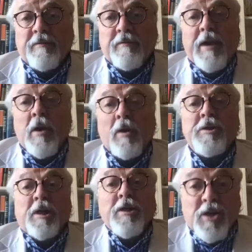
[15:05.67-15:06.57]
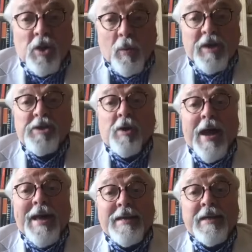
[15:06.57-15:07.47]
technology, to which are
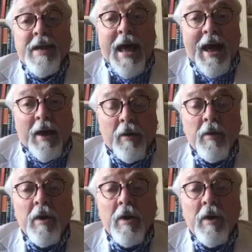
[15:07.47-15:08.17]
added now